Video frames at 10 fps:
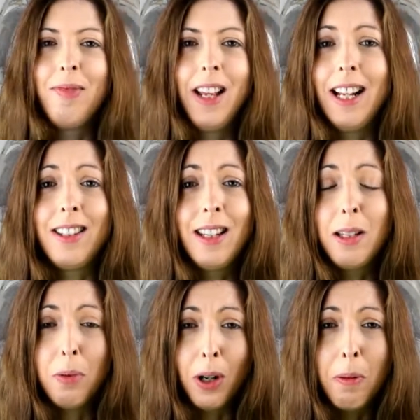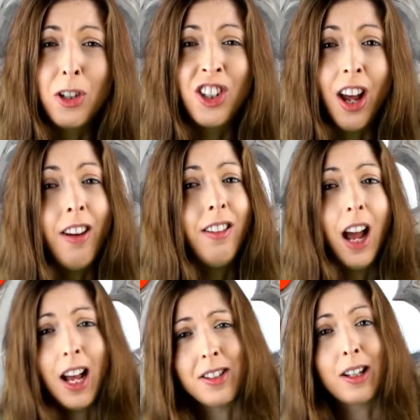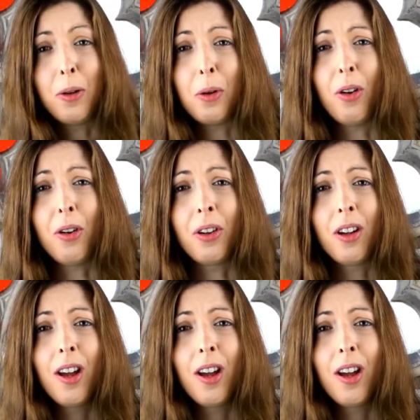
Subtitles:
It's pretty much done as I go along,